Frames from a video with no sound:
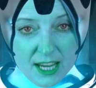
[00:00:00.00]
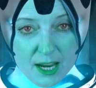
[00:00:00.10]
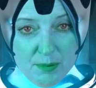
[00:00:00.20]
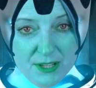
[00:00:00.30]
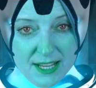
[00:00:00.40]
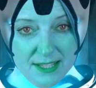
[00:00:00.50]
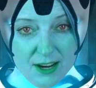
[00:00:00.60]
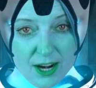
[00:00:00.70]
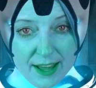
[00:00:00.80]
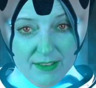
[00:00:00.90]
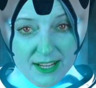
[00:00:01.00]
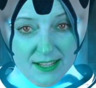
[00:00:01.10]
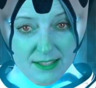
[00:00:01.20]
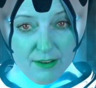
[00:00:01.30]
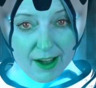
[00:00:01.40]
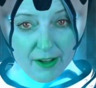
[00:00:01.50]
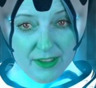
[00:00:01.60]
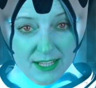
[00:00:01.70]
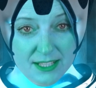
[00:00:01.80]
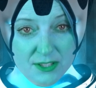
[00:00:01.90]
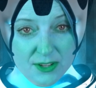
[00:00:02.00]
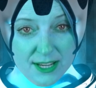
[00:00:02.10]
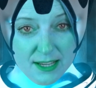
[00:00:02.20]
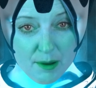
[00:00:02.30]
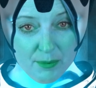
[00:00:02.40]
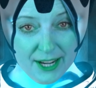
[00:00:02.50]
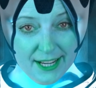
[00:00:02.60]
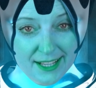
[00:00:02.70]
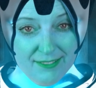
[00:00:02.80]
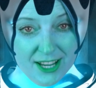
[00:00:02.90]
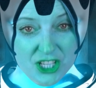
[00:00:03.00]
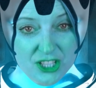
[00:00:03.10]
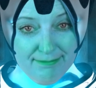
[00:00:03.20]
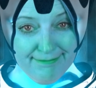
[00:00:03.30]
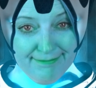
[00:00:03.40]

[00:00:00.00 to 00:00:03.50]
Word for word: It presents hard evidence of how the industry is upgrading innovation.